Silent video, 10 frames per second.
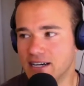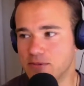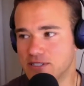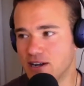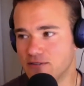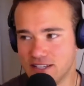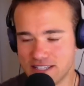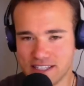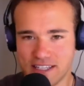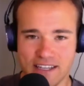which
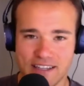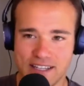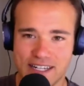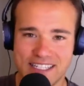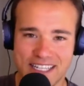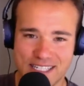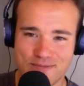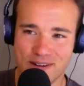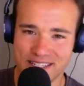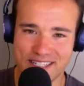obviously the decision
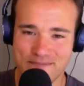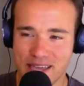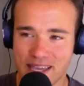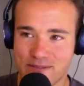was to make it